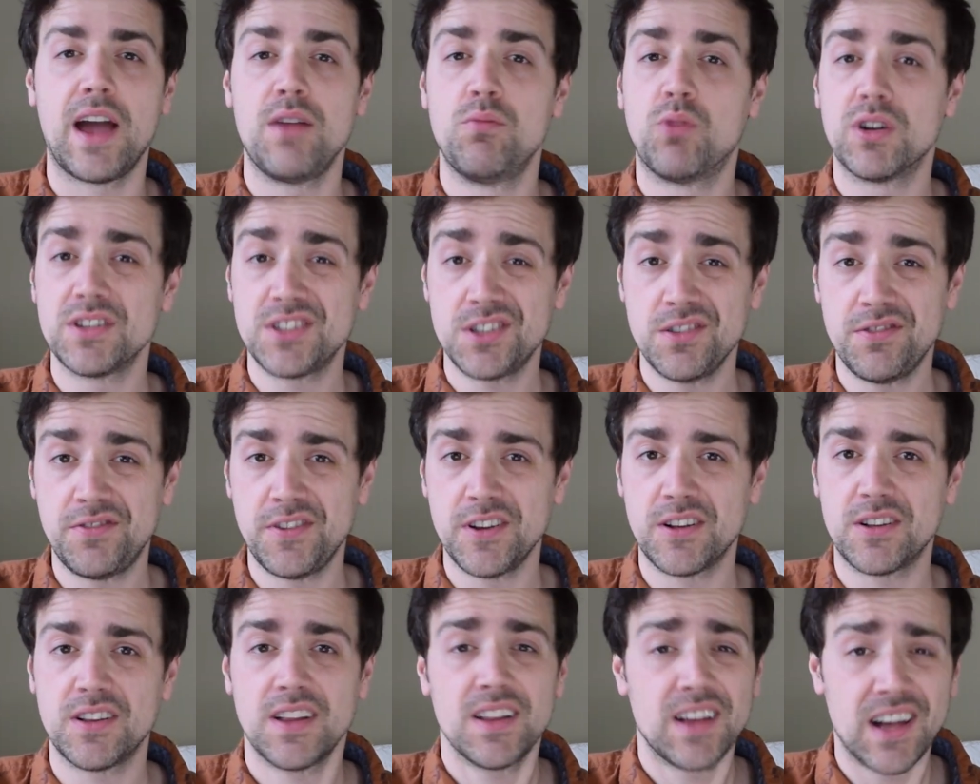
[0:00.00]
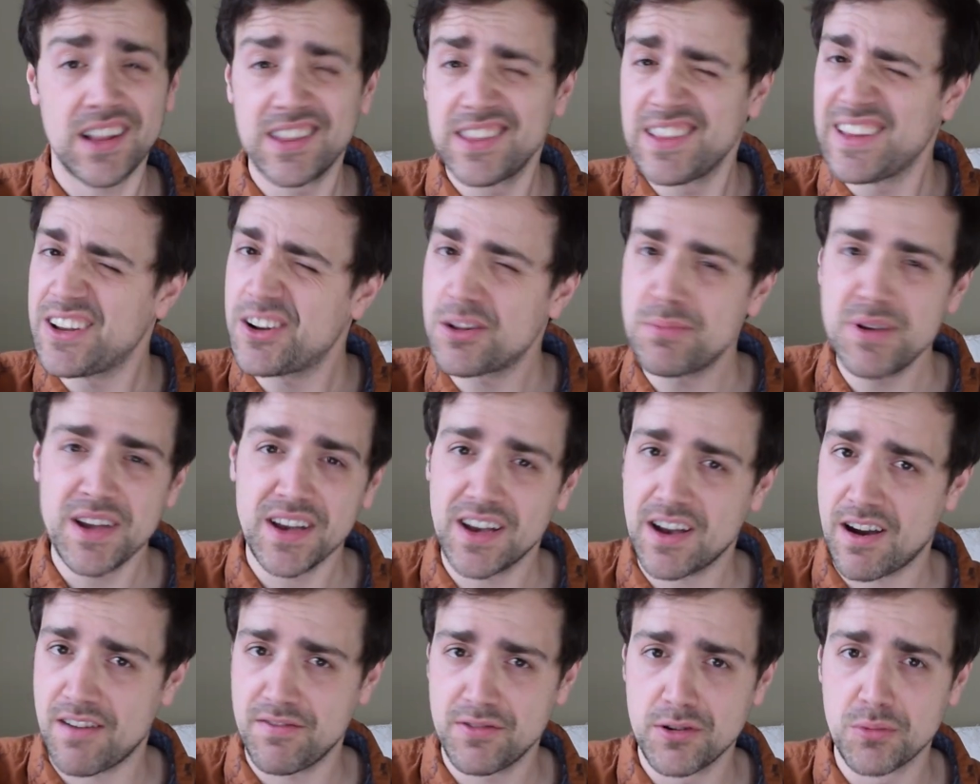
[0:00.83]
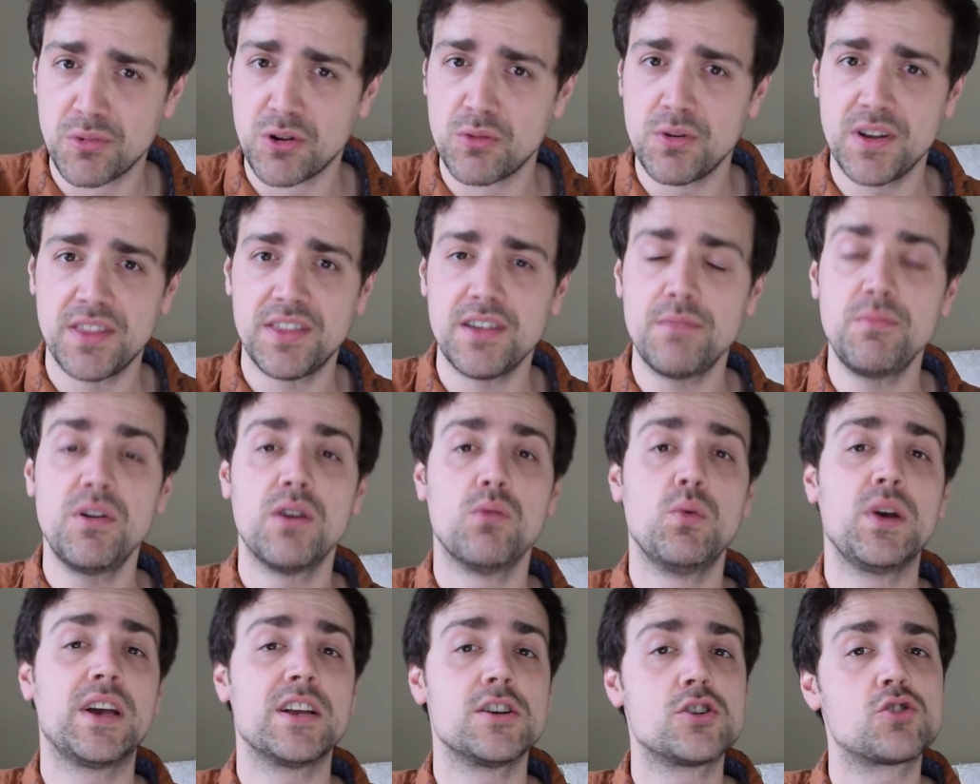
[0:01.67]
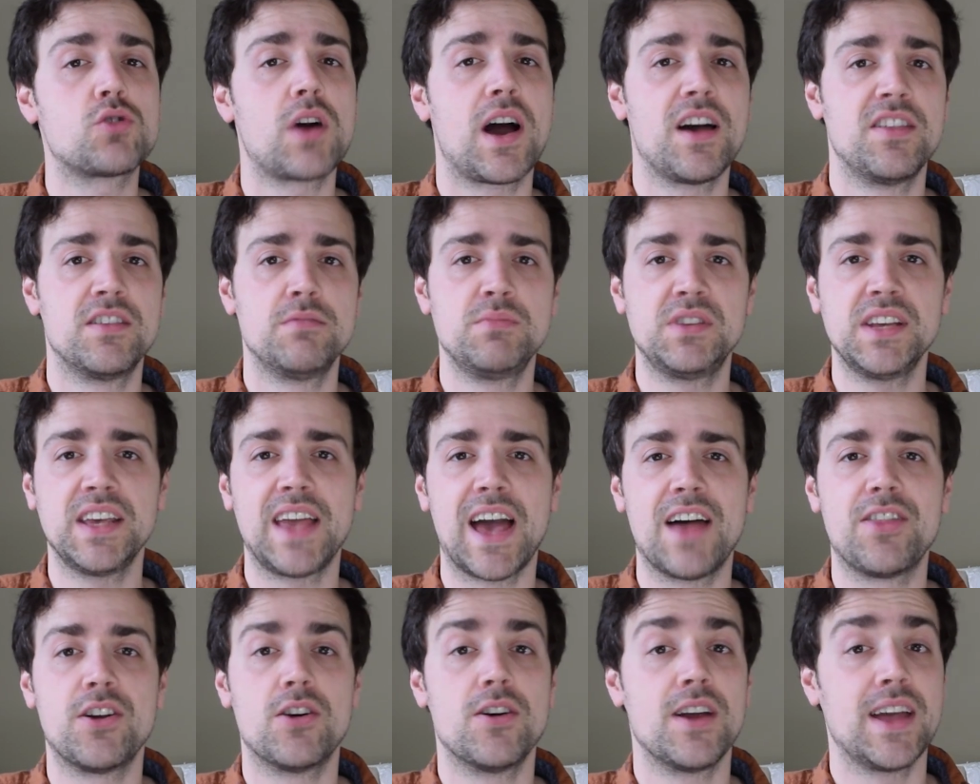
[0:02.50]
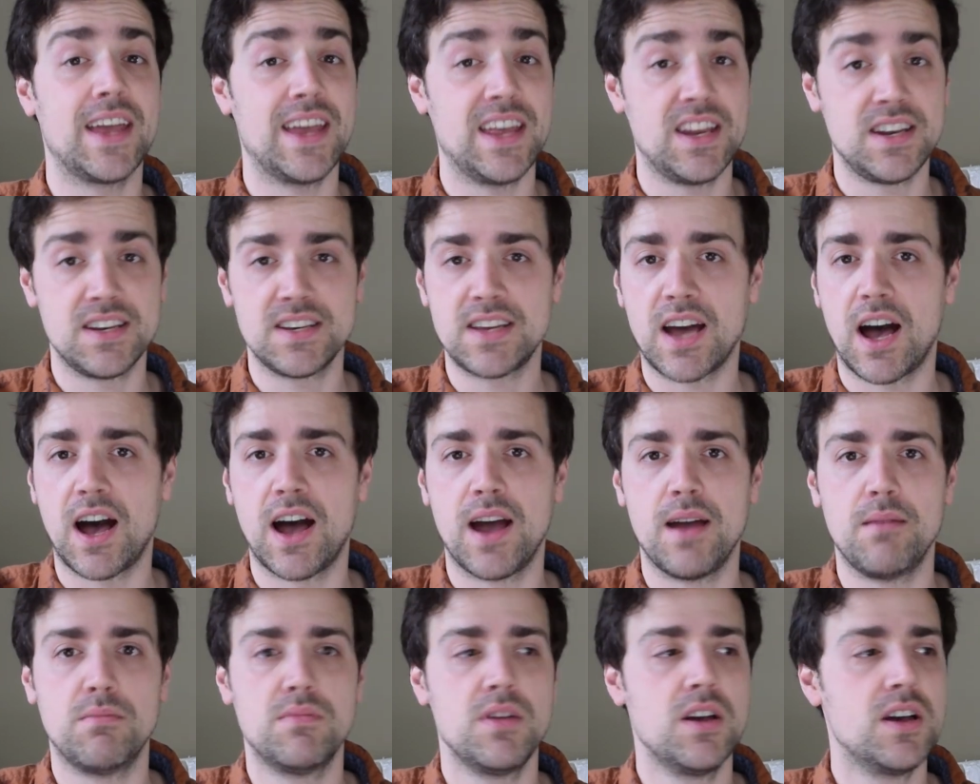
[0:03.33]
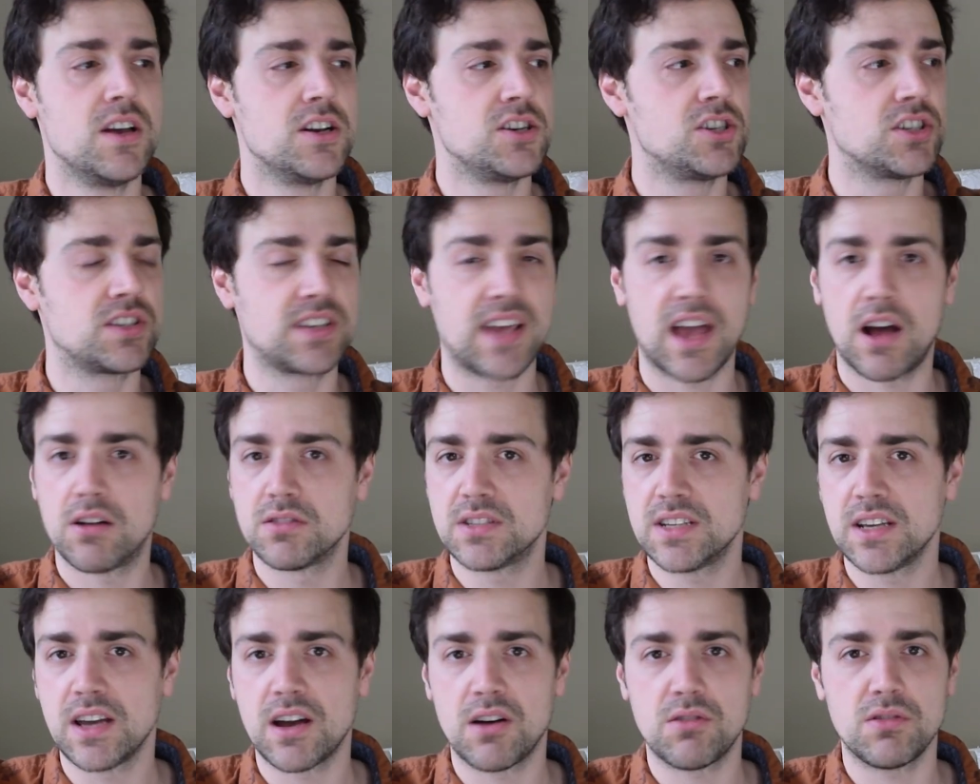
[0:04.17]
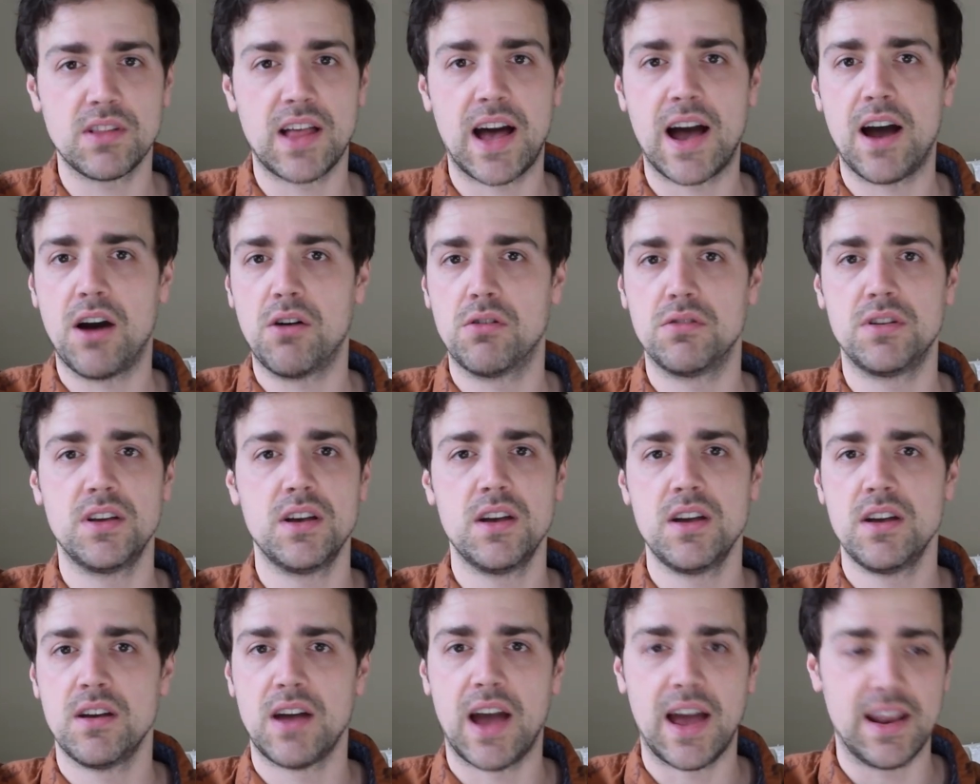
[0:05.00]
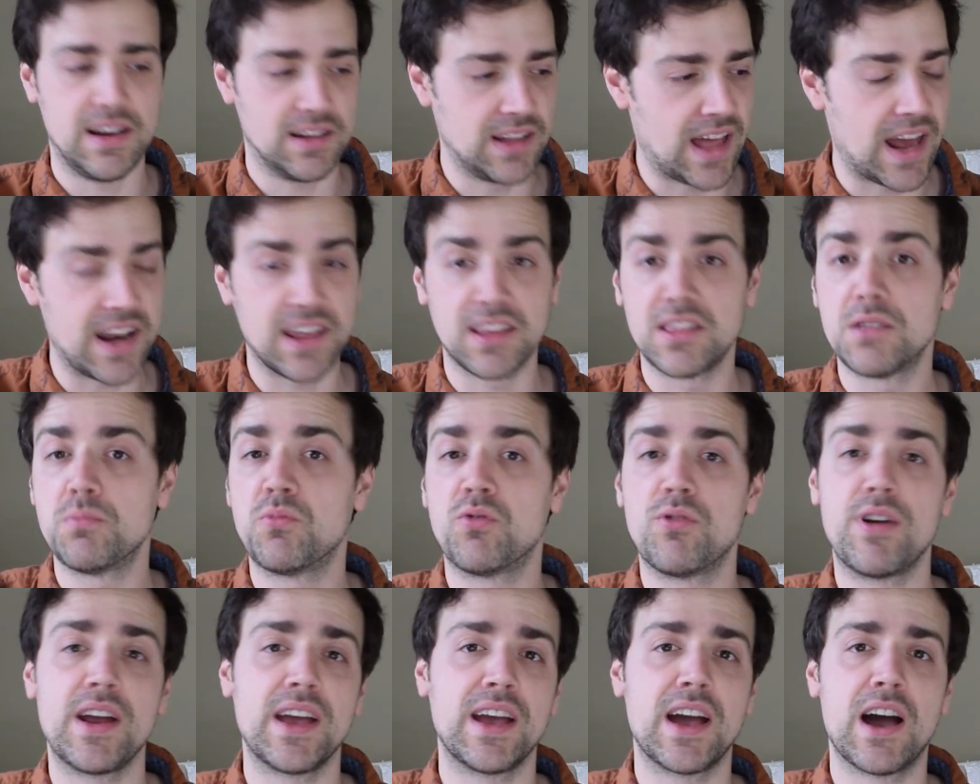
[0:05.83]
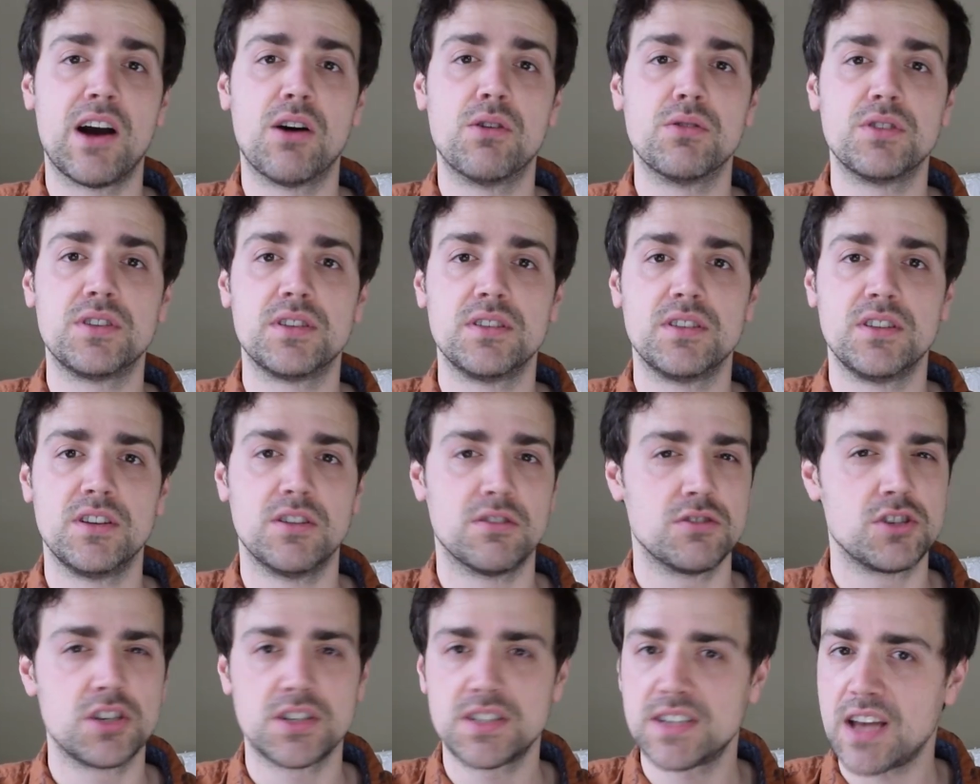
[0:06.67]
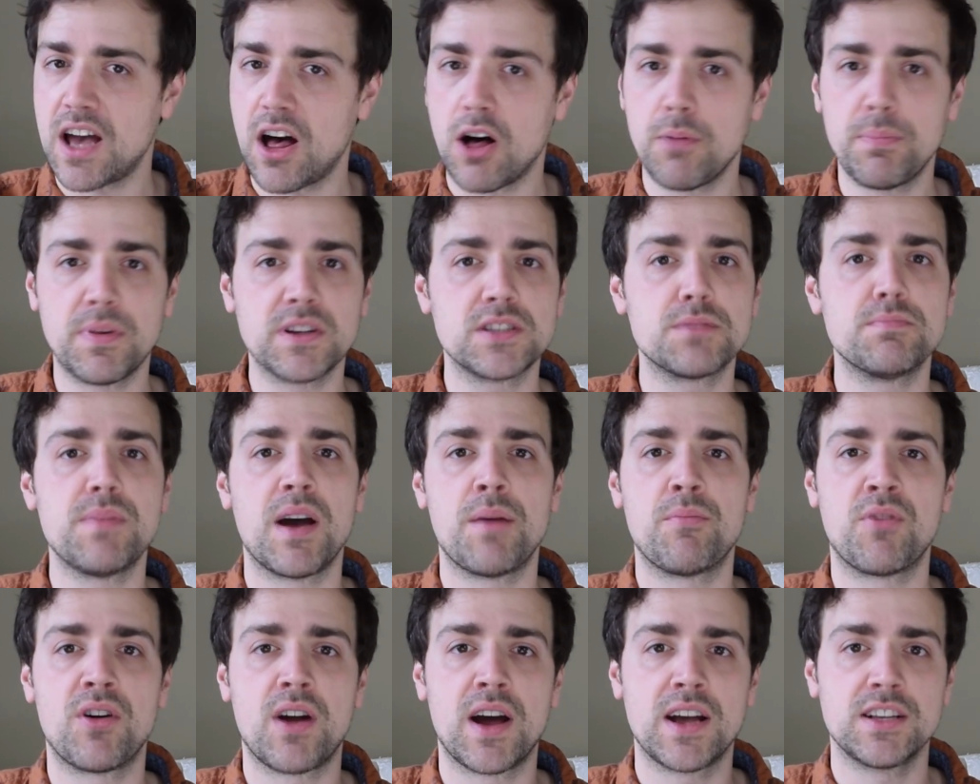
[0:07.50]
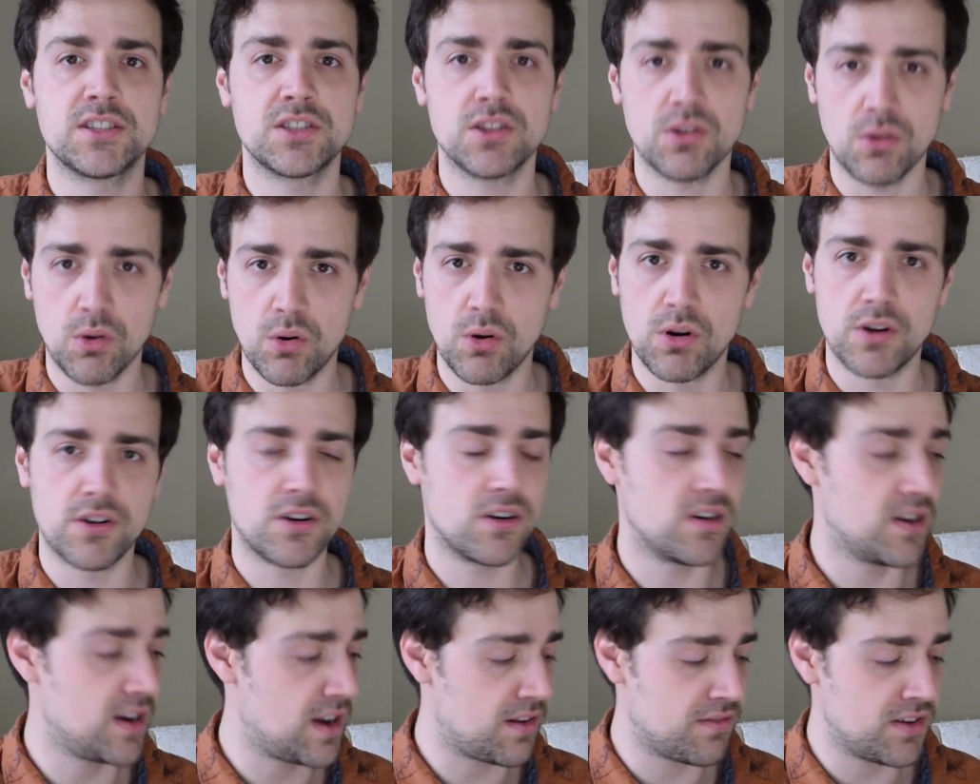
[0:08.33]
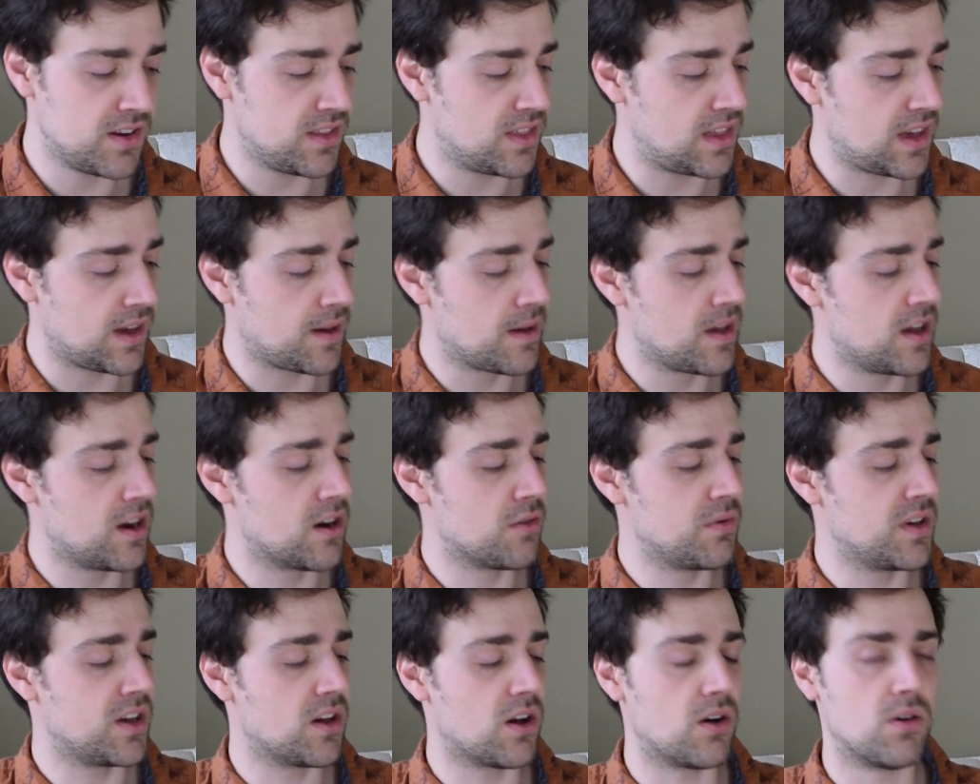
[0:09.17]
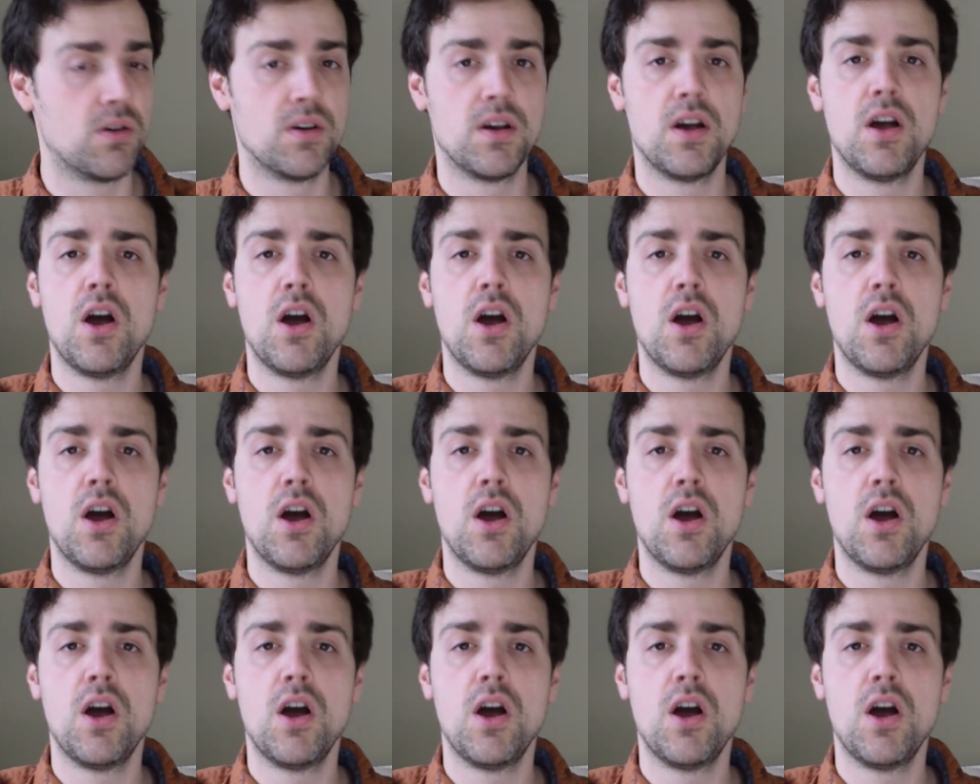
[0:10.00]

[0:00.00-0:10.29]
And once you feel a little bit comfortable with them, we can try them together in time, just counting out loud and letting them ring out, you know, just to help us memorize the order and everything. Here we go.